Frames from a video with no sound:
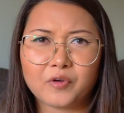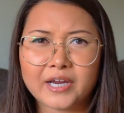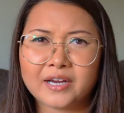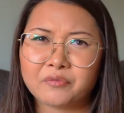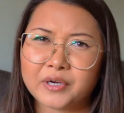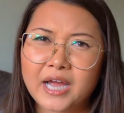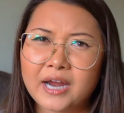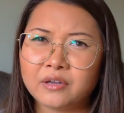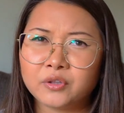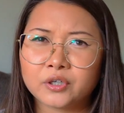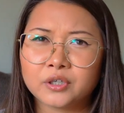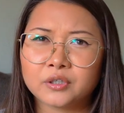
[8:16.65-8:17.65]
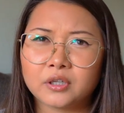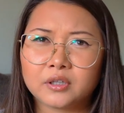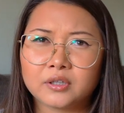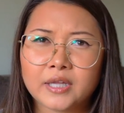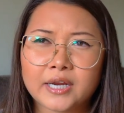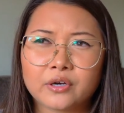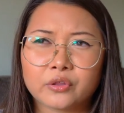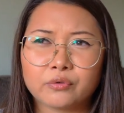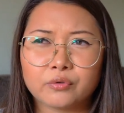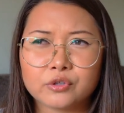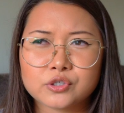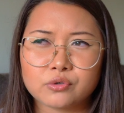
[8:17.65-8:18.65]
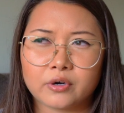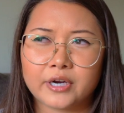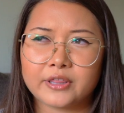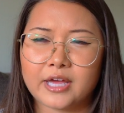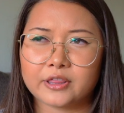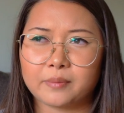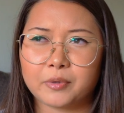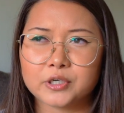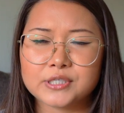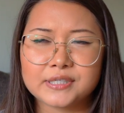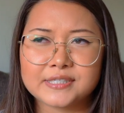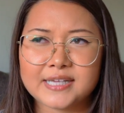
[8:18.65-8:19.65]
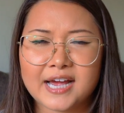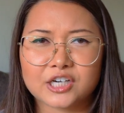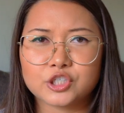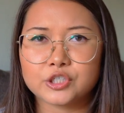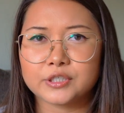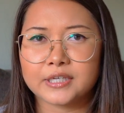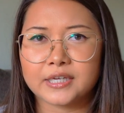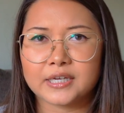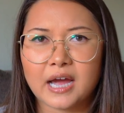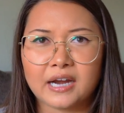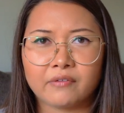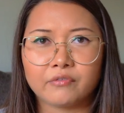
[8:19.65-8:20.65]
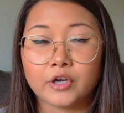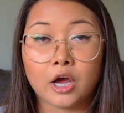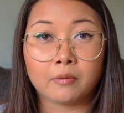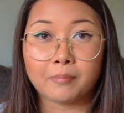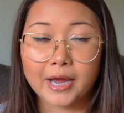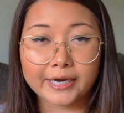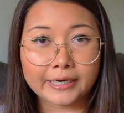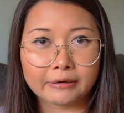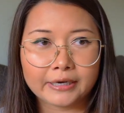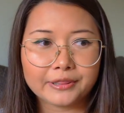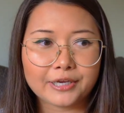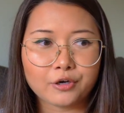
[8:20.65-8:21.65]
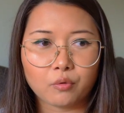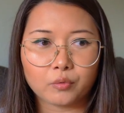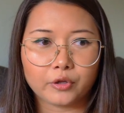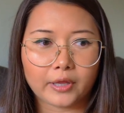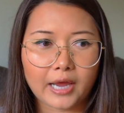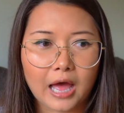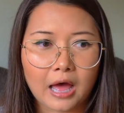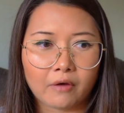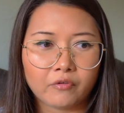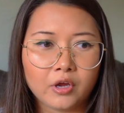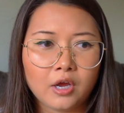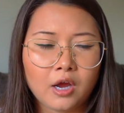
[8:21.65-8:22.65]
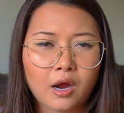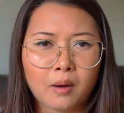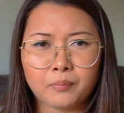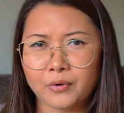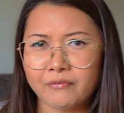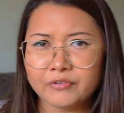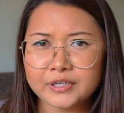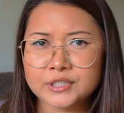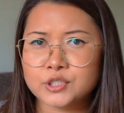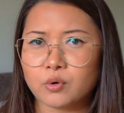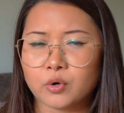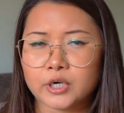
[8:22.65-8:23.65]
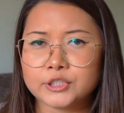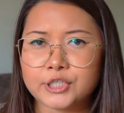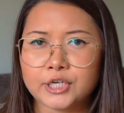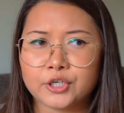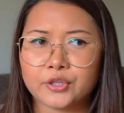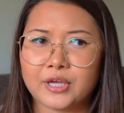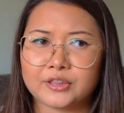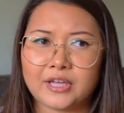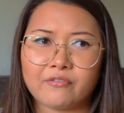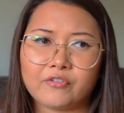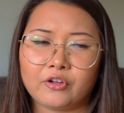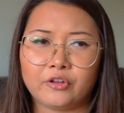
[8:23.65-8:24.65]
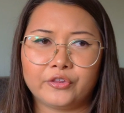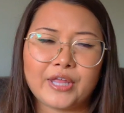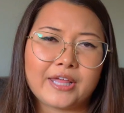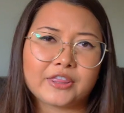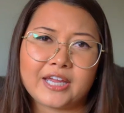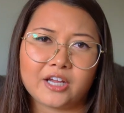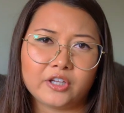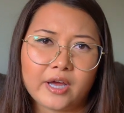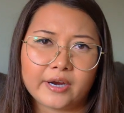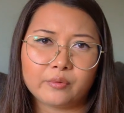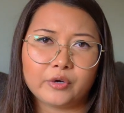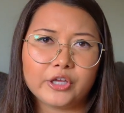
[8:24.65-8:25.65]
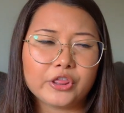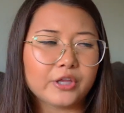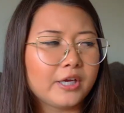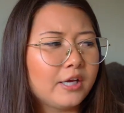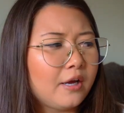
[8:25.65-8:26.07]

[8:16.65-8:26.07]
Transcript: We kind of learn later through the story that the person is actually kind of non-binary. They don't really have a preference or a gender that they feel that they align with.